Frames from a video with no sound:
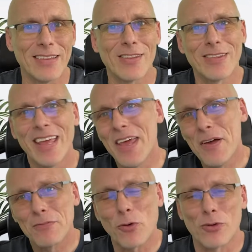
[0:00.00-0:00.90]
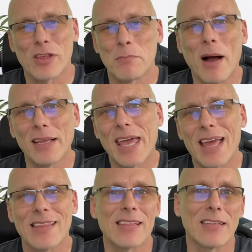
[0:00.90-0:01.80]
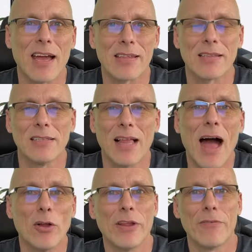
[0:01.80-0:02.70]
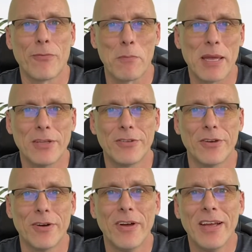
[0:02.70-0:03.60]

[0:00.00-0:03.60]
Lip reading: And of course, this podcast is a nice little outlet for me to